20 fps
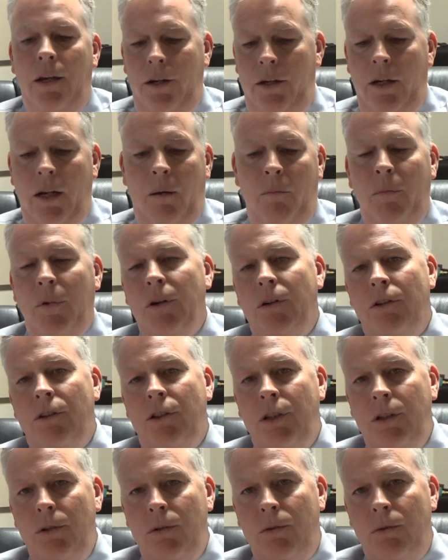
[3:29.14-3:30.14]
Number
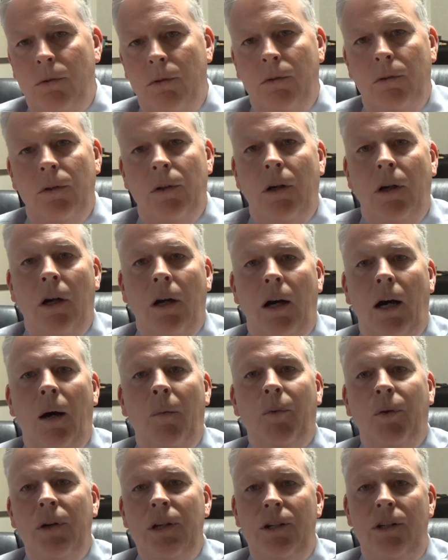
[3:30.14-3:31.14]
2,
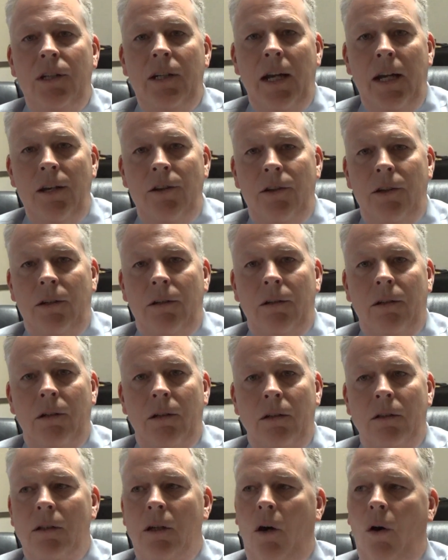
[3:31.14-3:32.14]
appreciation.
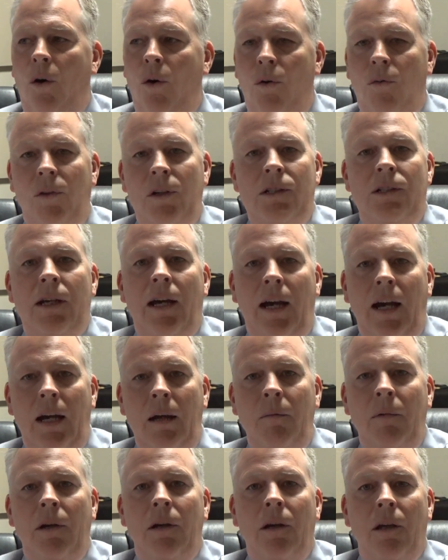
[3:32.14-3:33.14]
Over
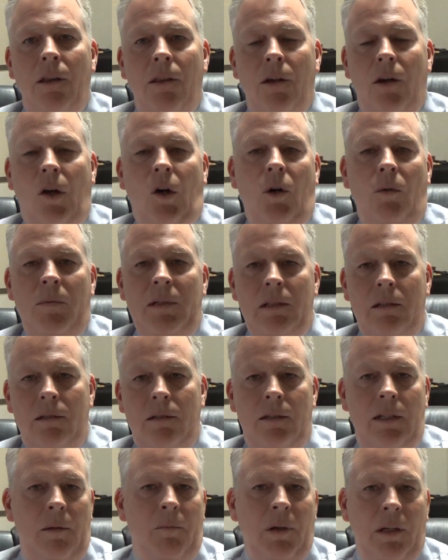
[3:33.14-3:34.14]
time, the home is
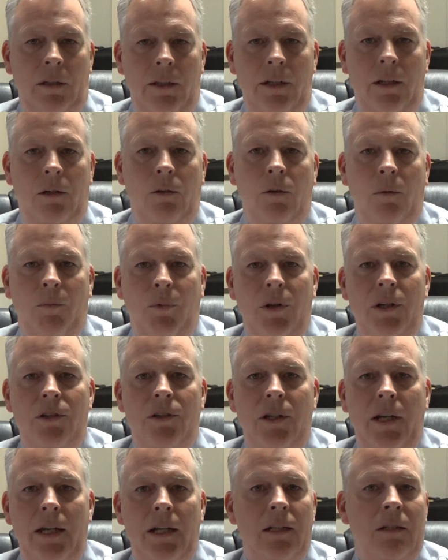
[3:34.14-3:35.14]
typically going to
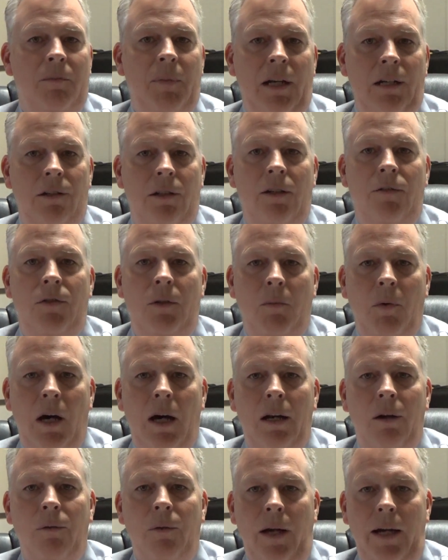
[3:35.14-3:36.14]
appreciate, especially if you
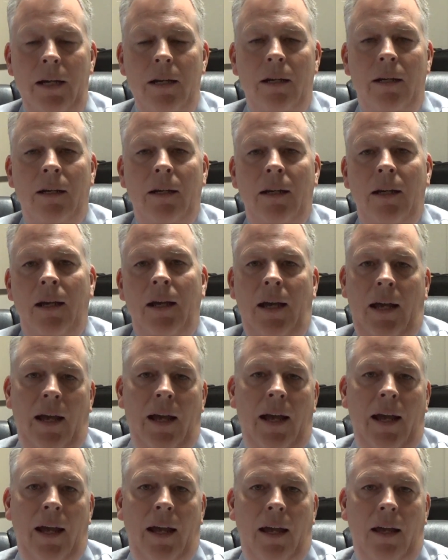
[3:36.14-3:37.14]
bought it right.
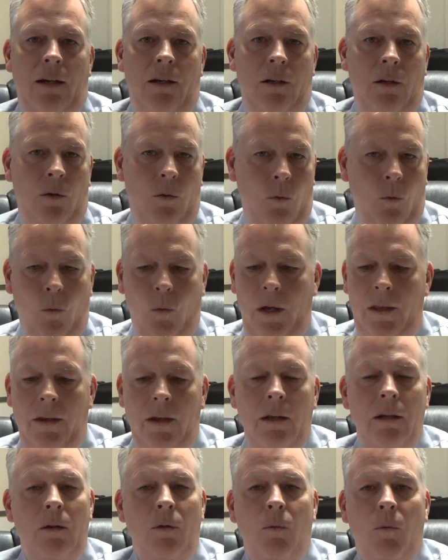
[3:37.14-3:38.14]
And when
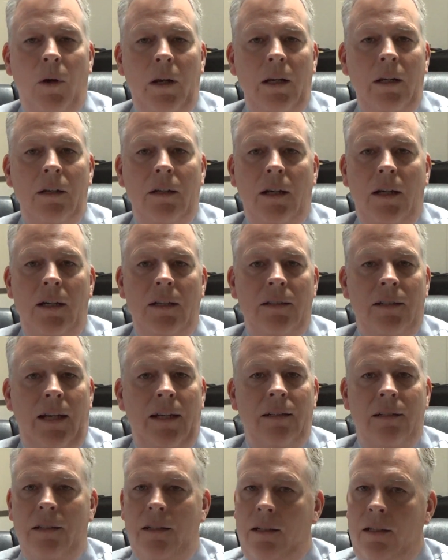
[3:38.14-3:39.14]
it does,
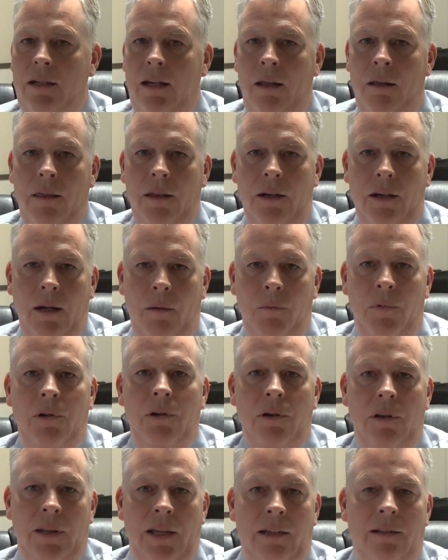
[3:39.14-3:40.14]
that's
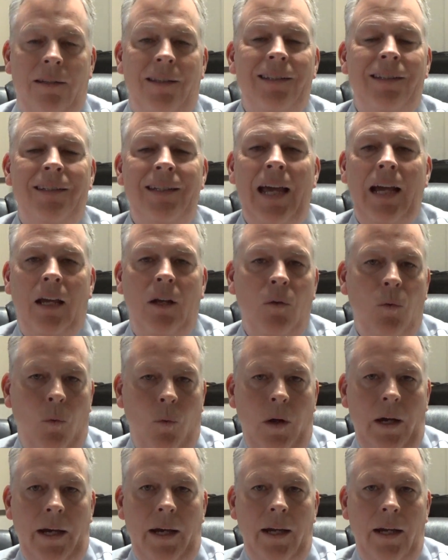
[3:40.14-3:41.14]
the second
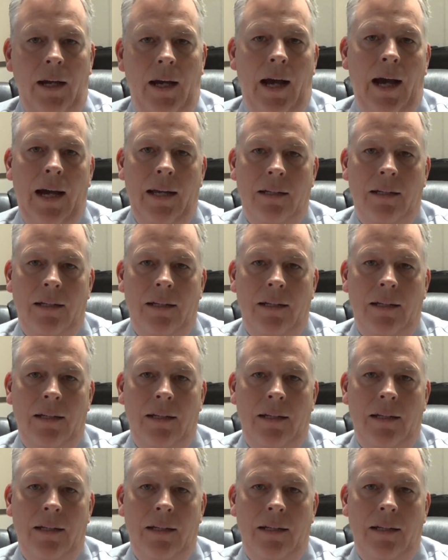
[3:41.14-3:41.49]
way.